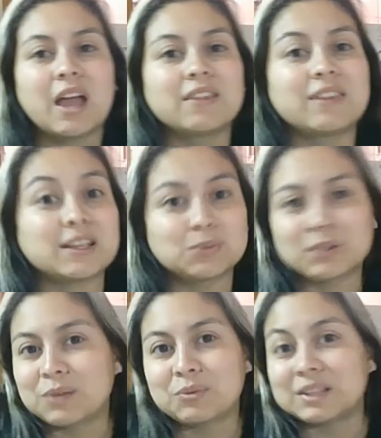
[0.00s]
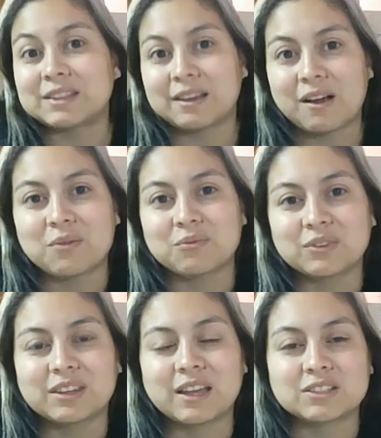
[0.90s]
that's when they really take off.
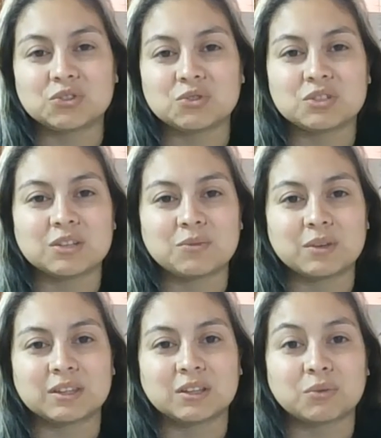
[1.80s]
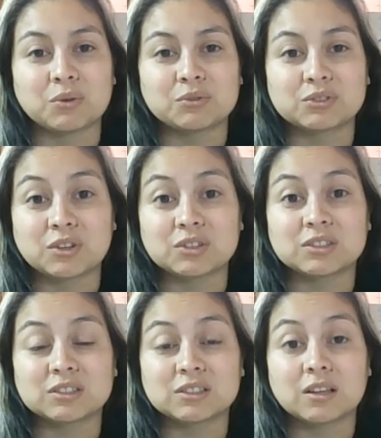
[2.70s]
That's usually when the growth starts
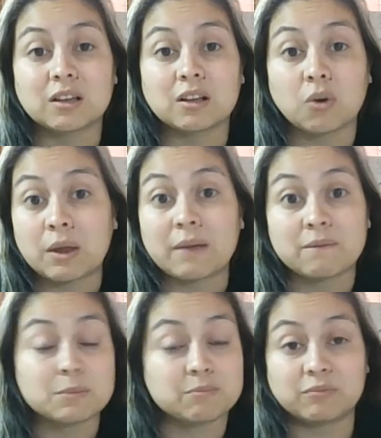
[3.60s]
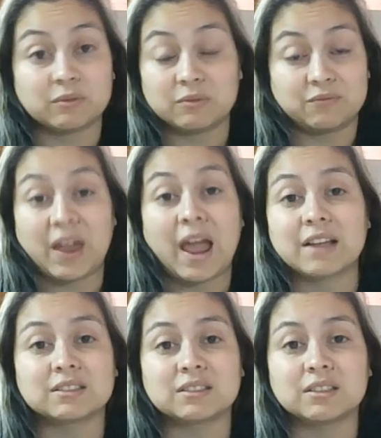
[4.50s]
going
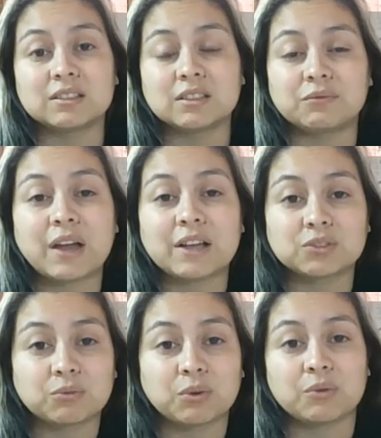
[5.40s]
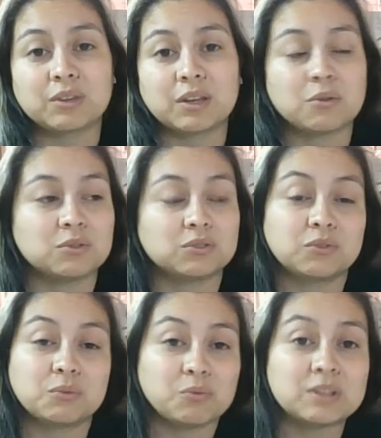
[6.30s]
fast. It's a fast growth that goes
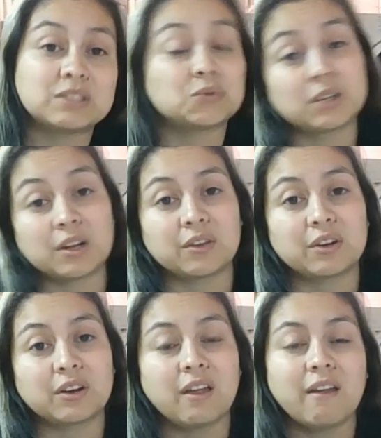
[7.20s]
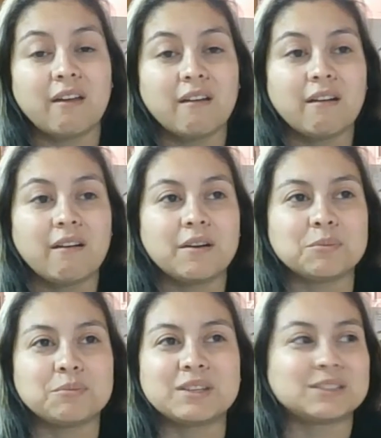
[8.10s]
from one to another.
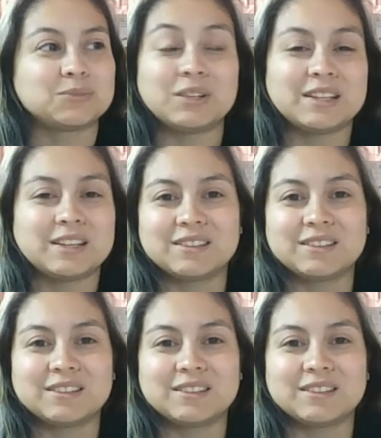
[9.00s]
It's really